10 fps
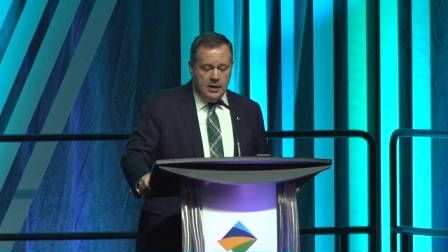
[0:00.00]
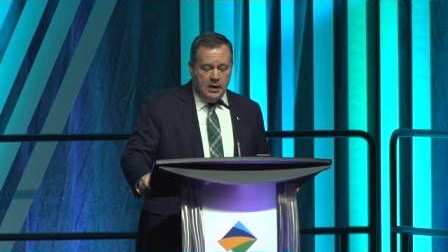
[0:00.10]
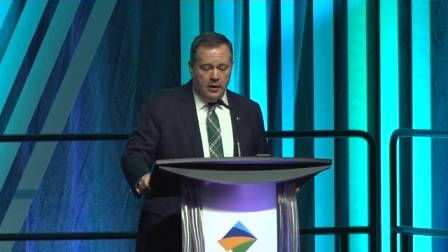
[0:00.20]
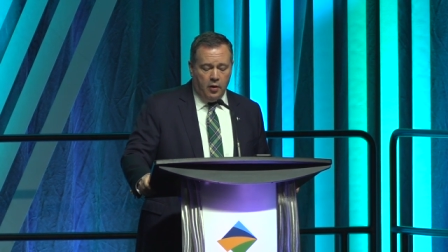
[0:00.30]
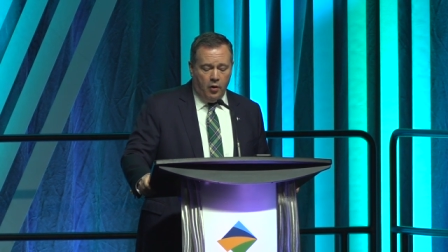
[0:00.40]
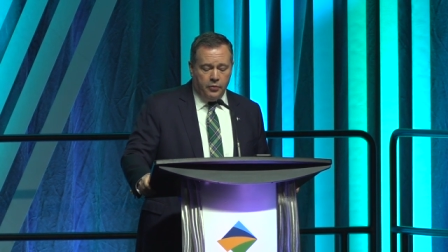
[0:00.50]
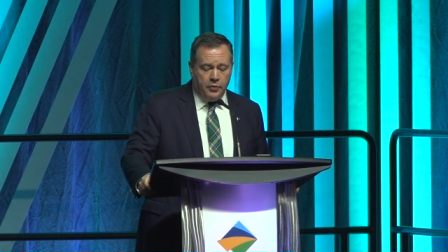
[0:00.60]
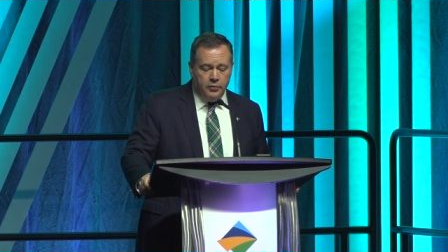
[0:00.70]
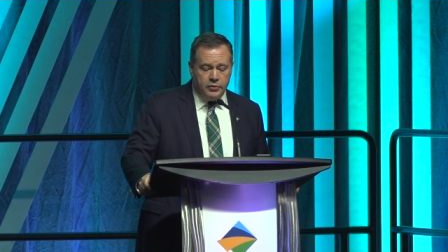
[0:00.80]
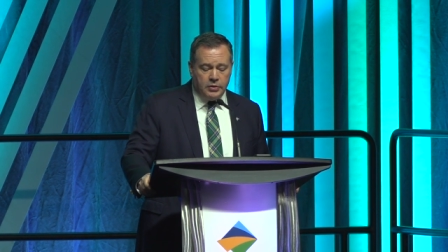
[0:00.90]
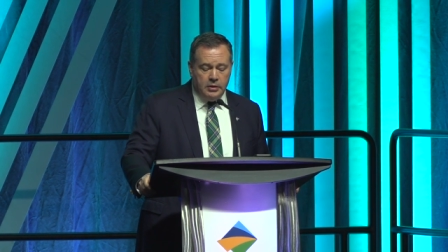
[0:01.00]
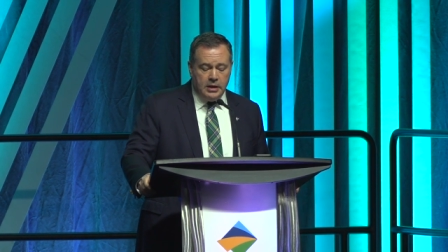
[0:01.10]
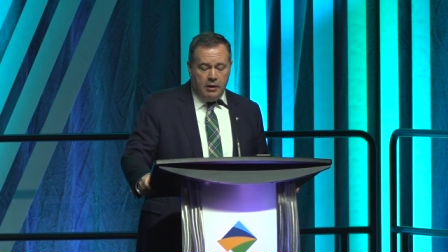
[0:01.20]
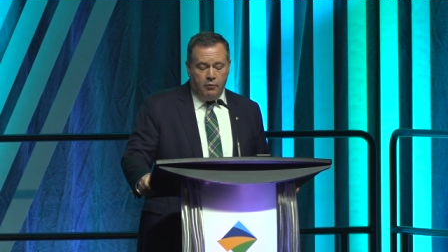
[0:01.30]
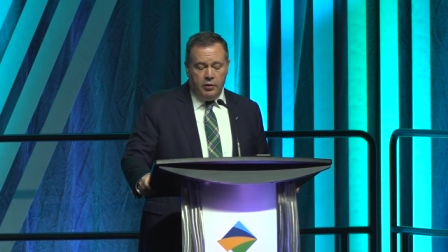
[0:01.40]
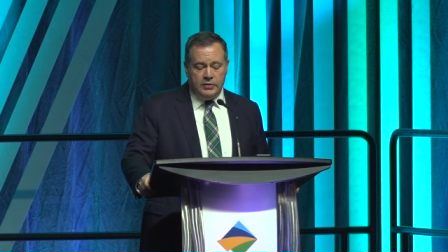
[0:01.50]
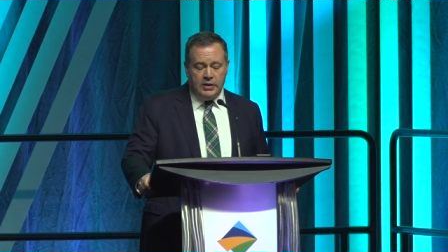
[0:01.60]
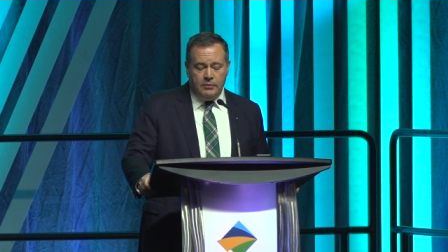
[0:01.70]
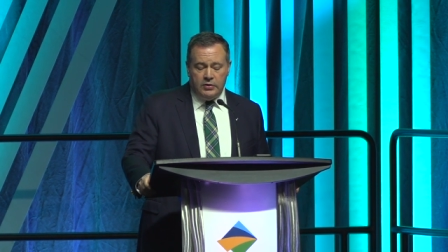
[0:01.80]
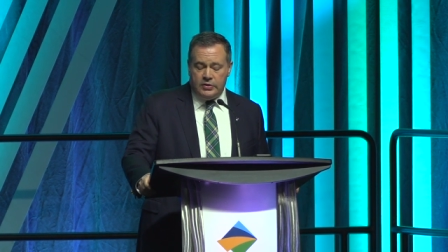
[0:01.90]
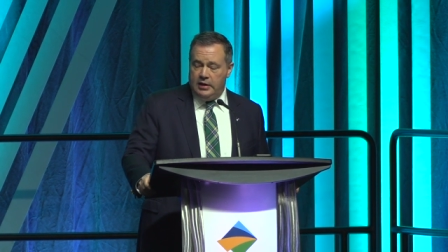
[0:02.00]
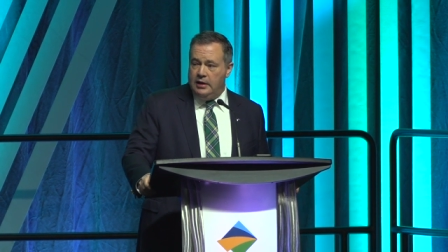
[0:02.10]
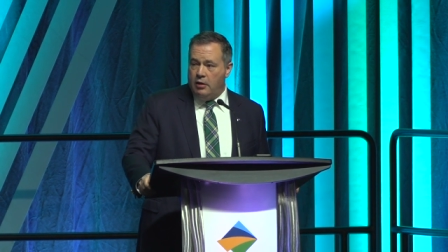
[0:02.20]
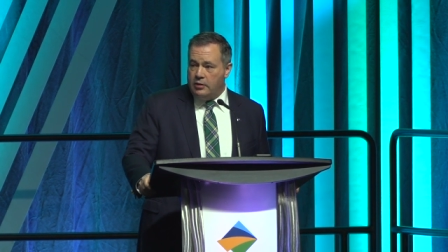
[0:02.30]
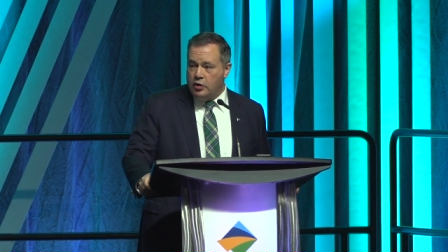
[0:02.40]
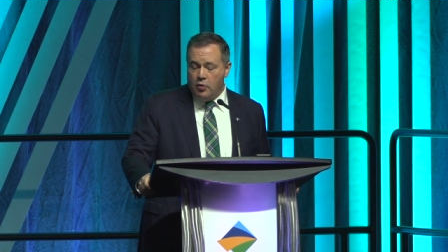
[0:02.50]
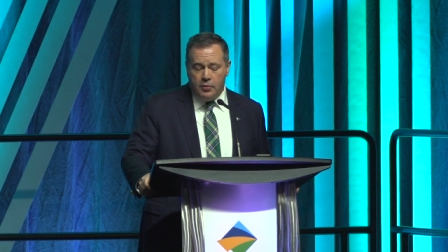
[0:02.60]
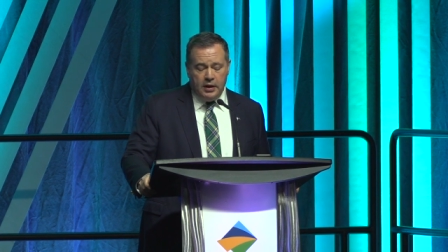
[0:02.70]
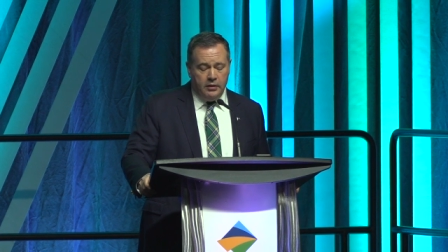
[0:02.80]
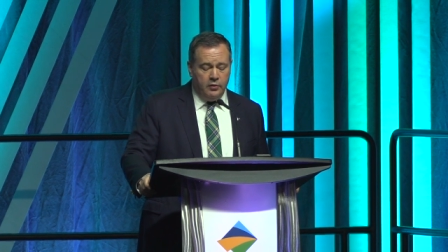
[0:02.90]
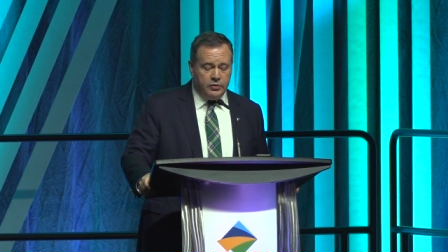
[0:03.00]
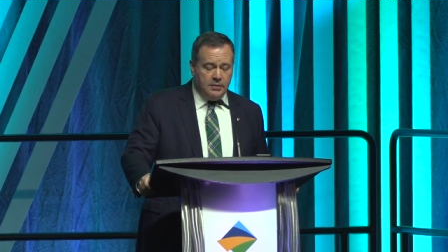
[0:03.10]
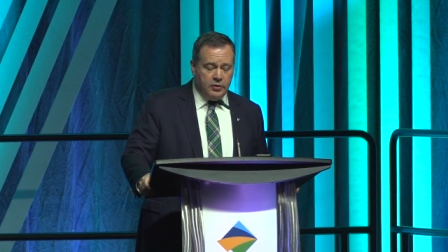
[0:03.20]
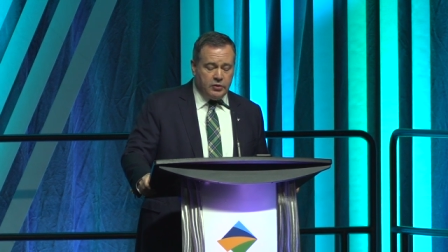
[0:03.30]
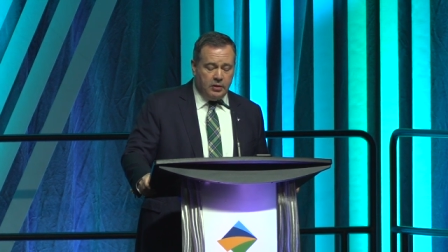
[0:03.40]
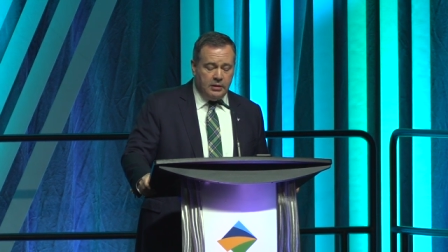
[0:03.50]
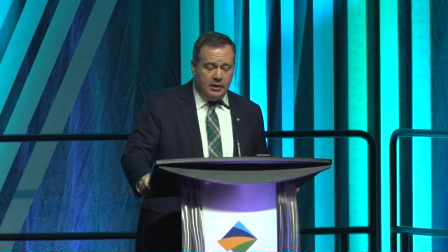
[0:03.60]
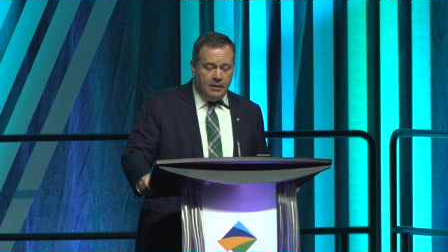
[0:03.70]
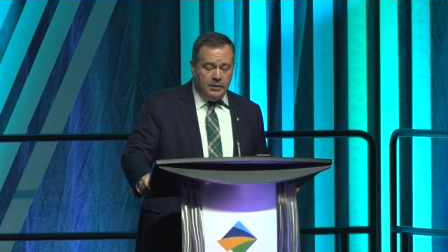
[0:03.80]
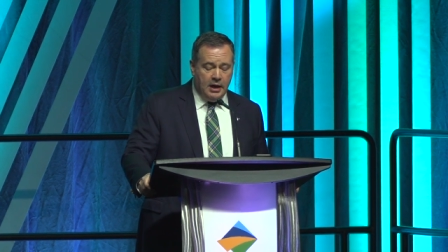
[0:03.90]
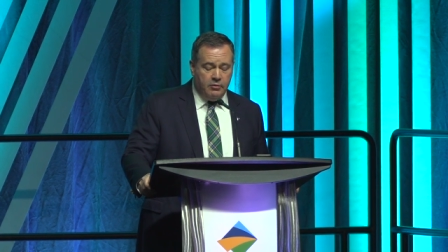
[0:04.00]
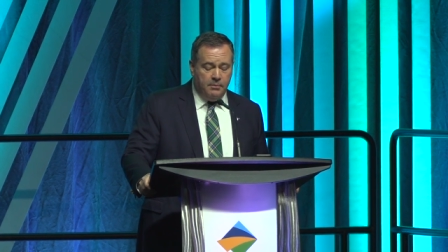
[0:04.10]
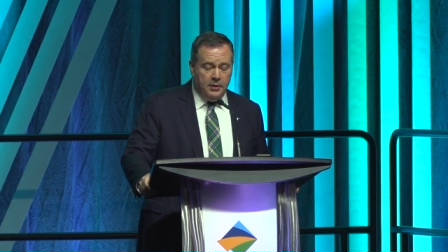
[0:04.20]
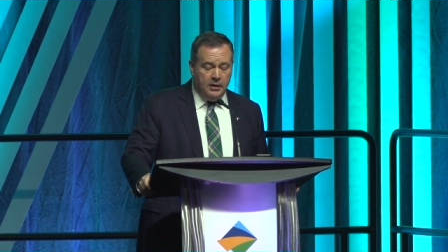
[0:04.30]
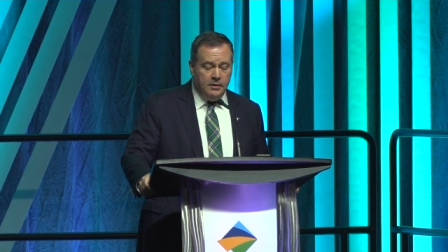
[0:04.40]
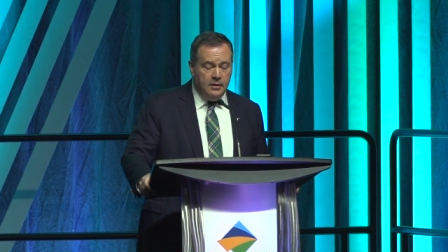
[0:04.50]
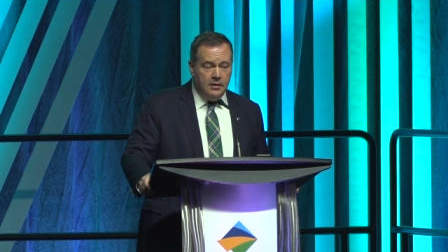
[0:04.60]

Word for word: Uh, those now we seem to see in October that those numbers starting to come down a bit.